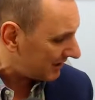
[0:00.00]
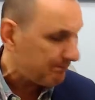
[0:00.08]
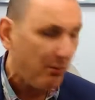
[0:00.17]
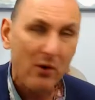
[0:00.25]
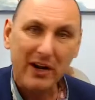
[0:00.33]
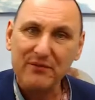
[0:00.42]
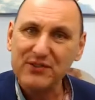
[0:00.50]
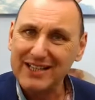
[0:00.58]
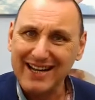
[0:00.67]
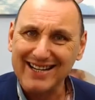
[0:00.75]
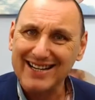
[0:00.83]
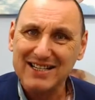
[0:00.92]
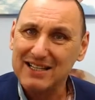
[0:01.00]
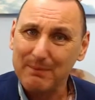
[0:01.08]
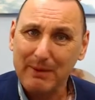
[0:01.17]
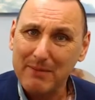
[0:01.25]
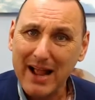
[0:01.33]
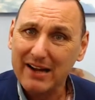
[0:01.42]
the point of sending
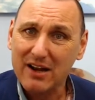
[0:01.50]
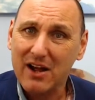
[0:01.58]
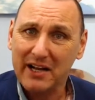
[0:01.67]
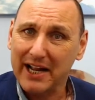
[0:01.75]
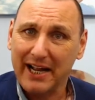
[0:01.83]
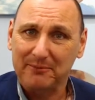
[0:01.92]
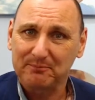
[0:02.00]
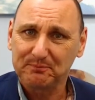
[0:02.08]
something back like that.